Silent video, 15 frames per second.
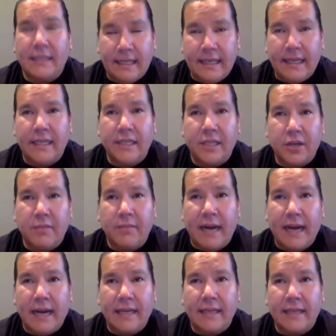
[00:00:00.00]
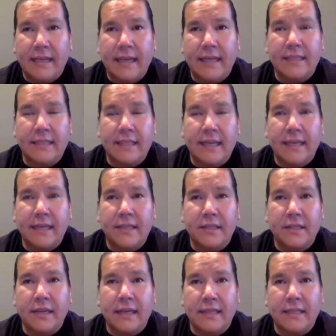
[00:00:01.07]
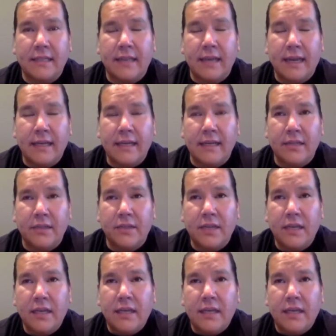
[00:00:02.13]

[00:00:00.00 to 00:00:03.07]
teenager back in the 1980s and 1990s.